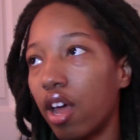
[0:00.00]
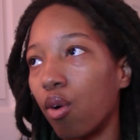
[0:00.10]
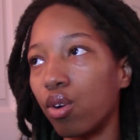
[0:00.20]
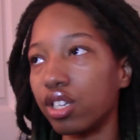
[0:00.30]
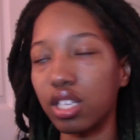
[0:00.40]

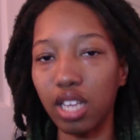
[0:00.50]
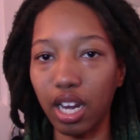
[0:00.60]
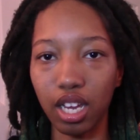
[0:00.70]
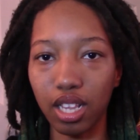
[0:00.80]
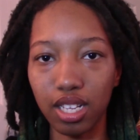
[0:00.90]
or just
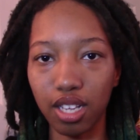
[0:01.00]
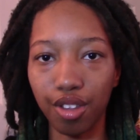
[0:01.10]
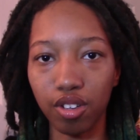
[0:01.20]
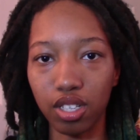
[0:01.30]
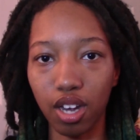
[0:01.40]
any of this
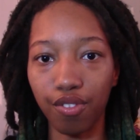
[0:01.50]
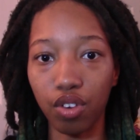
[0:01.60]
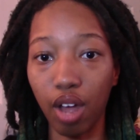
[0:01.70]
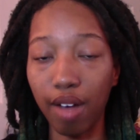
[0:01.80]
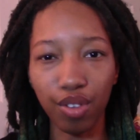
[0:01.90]
other stuff?
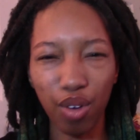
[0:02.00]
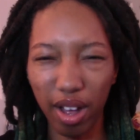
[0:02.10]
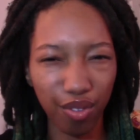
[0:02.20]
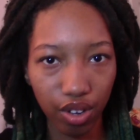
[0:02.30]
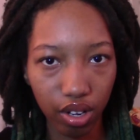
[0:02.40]
Have you
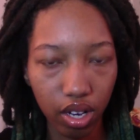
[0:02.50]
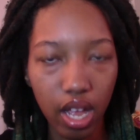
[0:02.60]
ever?